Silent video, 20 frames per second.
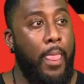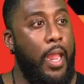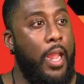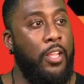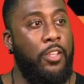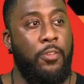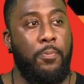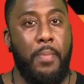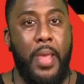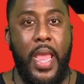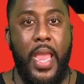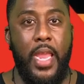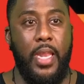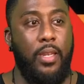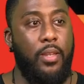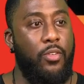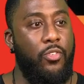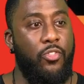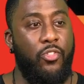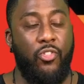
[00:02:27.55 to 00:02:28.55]
It's
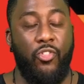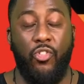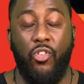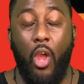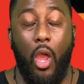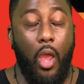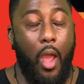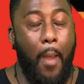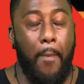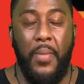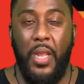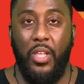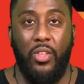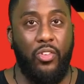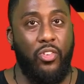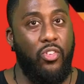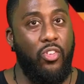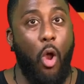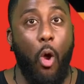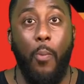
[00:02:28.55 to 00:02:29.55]
made, so, I
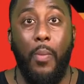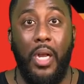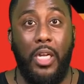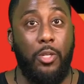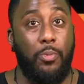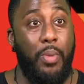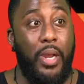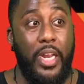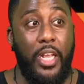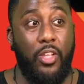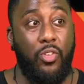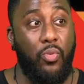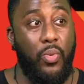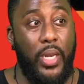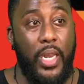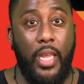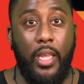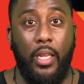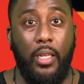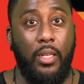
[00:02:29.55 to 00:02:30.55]
mean, so much money, it's
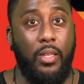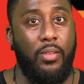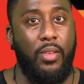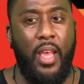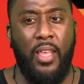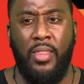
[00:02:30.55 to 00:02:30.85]
ridiculous.